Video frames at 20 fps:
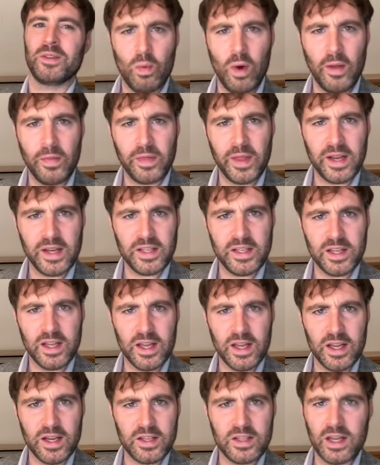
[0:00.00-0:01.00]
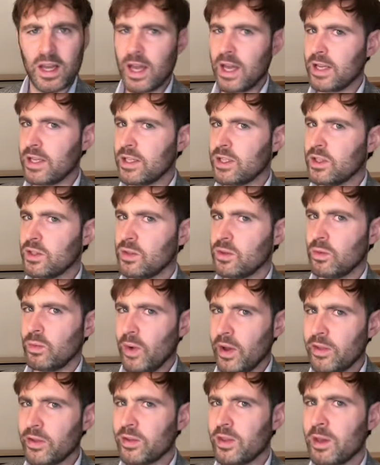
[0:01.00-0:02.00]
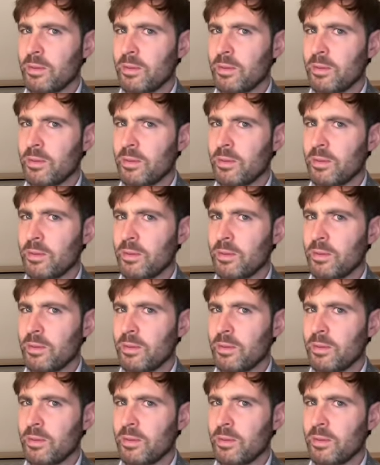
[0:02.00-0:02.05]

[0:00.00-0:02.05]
what they did, and whether they